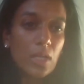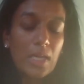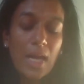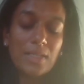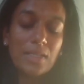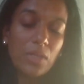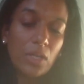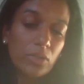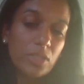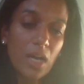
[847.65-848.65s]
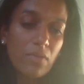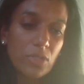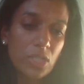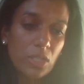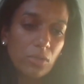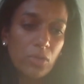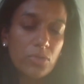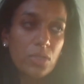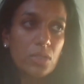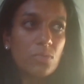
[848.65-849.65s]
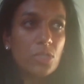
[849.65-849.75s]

he had something called diverticulosis,